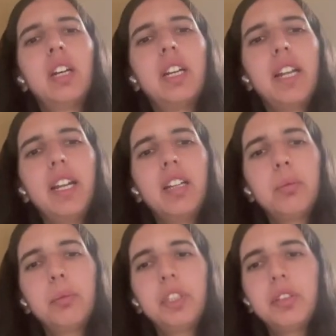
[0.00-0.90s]
And
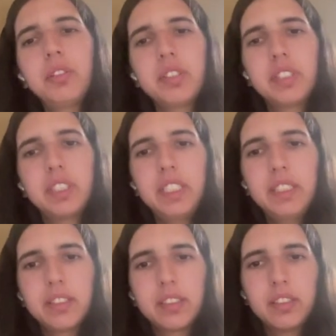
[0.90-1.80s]
then we use the
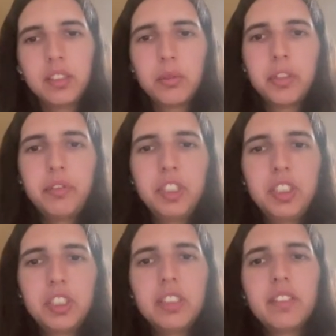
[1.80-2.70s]
eta
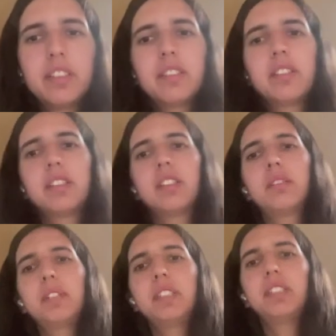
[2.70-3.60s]
coefficient. This is the
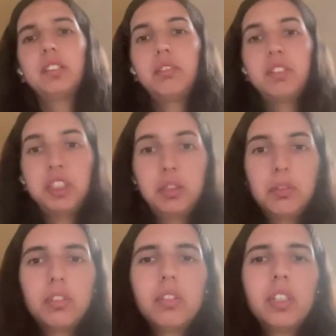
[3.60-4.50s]

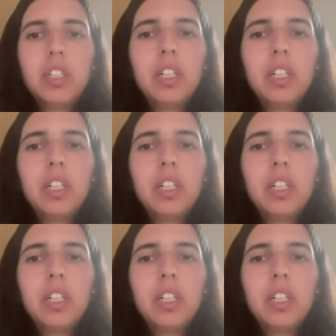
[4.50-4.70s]
residual